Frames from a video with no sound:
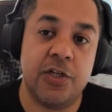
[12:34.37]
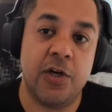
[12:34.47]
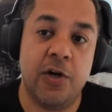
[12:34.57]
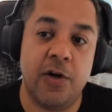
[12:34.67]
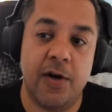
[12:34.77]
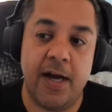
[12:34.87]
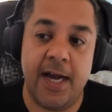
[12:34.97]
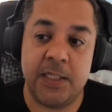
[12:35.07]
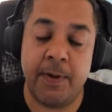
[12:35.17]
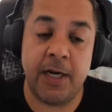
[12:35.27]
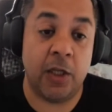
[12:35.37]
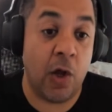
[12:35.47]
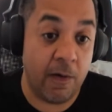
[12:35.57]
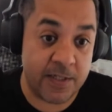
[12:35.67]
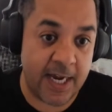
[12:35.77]
So I spent a
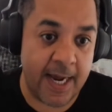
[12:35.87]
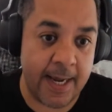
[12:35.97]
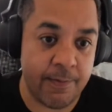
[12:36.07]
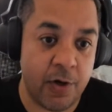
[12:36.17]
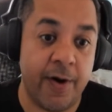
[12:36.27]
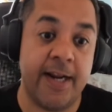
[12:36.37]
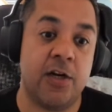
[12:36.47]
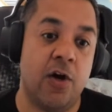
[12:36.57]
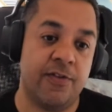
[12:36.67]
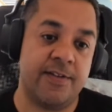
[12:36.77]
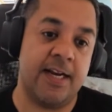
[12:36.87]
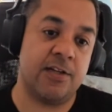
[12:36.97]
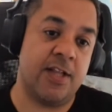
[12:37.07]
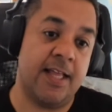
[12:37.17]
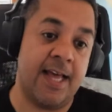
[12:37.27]
lot of time creating
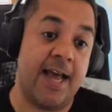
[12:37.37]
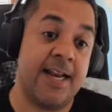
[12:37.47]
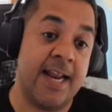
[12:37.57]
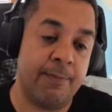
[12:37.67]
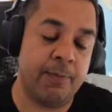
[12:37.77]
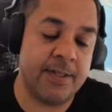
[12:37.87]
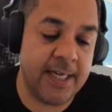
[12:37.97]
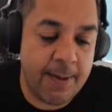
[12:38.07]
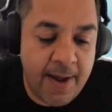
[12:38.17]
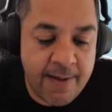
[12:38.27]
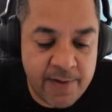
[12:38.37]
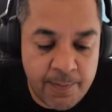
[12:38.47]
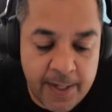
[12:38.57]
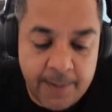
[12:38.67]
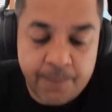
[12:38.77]
content. So that enabled me to get my
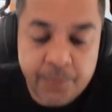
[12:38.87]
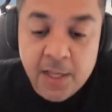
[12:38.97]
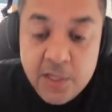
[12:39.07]
MVP.